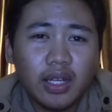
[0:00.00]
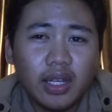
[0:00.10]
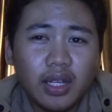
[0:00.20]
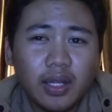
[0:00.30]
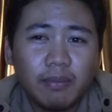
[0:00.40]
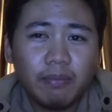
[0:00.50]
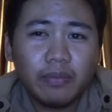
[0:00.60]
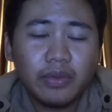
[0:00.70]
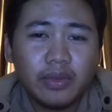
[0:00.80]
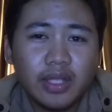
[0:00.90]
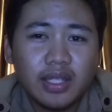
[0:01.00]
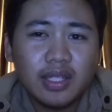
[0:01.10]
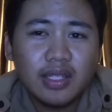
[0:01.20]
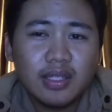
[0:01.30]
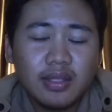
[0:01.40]
That
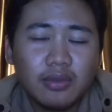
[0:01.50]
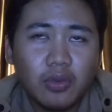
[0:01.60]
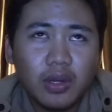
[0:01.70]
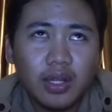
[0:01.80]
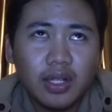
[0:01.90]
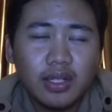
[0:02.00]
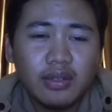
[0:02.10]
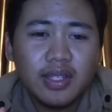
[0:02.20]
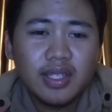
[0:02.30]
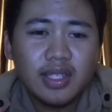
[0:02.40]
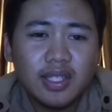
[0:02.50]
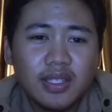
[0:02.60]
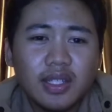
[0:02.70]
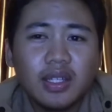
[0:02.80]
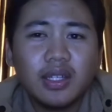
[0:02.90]
is the reason
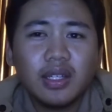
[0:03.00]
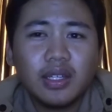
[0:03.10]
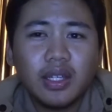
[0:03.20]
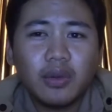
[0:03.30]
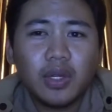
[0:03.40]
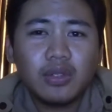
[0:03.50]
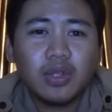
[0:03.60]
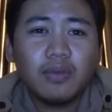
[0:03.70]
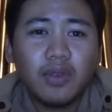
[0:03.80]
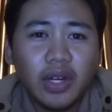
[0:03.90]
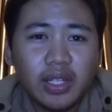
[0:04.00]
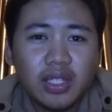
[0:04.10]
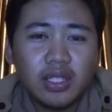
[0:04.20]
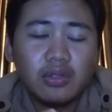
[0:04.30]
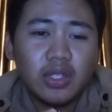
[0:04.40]
is they want to avoid a
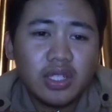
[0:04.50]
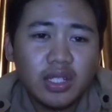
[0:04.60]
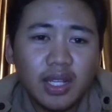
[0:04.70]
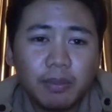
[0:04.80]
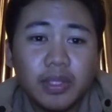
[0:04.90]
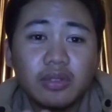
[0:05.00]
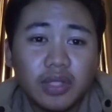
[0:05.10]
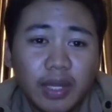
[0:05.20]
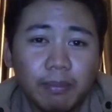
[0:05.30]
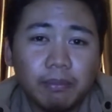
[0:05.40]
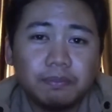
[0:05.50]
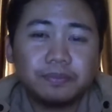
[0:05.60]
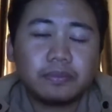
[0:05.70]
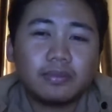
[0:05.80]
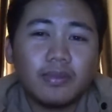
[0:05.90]
situation happen to them.
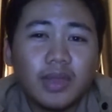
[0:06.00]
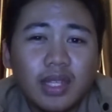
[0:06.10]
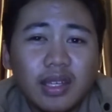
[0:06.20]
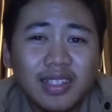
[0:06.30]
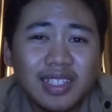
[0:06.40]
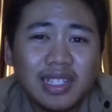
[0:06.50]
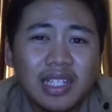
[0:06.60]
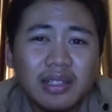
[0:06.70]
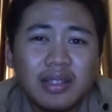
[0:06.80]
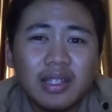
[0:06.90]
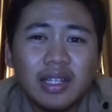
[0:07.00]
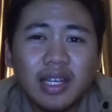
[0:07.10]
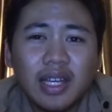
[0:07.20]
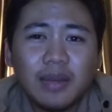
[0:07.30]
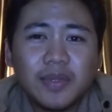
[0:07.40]
Thirdly,
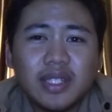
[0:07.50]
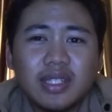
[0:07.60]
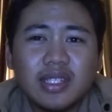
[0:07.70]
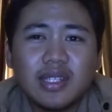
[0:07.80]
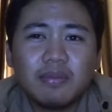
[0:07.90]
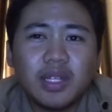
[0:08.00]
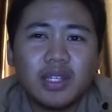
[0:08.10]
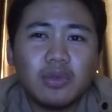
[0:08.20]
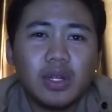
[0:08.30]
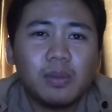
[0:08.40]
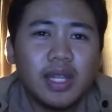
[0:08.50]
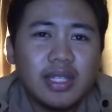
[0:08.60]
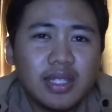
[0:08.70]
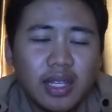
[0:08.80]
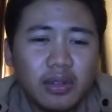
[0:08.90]
absenteeism at the
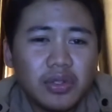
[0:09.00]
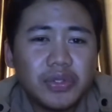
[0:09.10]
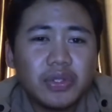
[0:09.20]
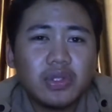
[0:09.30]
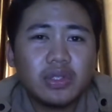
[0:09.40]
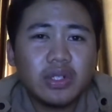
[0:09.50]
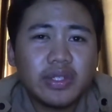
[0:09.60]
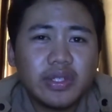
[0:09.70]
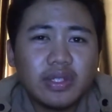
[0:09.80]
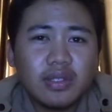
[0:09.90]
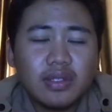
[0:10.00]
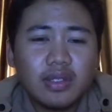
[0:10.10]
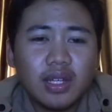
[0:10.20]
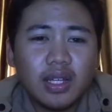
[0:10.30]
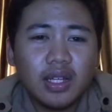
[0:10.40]
workplace can also cause
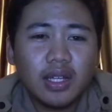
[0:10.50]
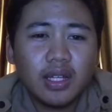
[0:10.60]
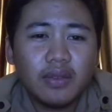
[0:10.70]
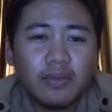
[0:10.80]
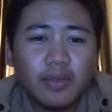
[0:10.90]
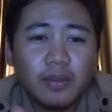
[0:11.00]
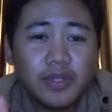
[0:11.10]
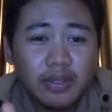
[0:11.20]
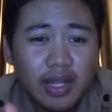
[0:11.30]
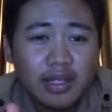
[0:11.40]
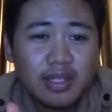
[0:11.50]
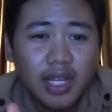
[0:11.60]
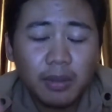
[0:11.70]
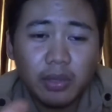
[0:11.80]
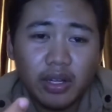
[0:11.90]
from stress
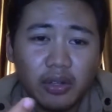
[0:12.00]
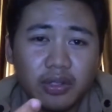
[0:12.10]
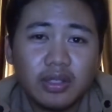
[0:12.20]
and burnout.